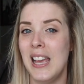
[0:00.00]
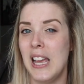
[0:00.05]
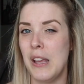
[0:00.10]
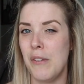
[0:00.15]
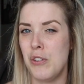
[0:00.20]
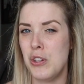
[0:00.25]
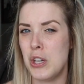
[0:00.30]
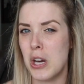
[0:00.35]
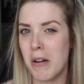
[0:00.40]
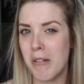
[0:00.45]

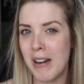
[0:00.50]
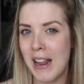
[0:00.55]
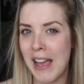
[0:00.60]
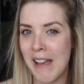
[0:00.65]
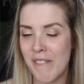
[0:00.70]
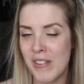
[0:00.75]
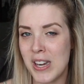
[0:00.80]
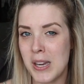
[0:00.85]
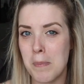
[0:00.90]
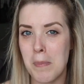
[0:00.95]
If you don't
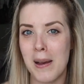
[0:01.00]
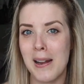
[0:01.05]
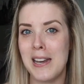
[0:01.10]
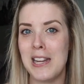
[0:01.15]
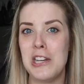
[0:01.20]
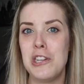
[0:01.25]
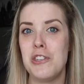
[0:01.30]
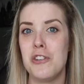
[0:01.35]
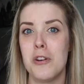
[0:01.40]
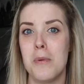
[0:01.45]
have
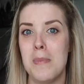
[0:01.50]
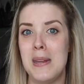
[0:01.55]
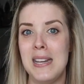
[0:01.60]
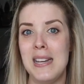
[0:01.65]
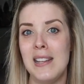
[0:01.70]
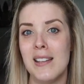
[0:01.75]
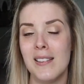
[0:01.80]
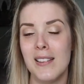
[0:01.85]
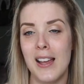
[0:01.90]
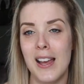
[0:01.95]
anybody in your
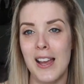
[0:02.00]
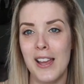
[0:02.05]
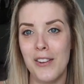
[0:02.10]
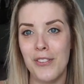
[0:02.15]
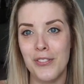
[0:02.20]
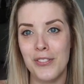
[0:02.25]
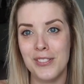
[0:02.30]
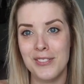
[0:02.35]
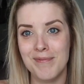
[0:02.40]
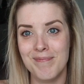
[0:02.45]
immediate
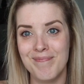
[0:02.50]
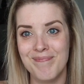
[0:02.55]
life,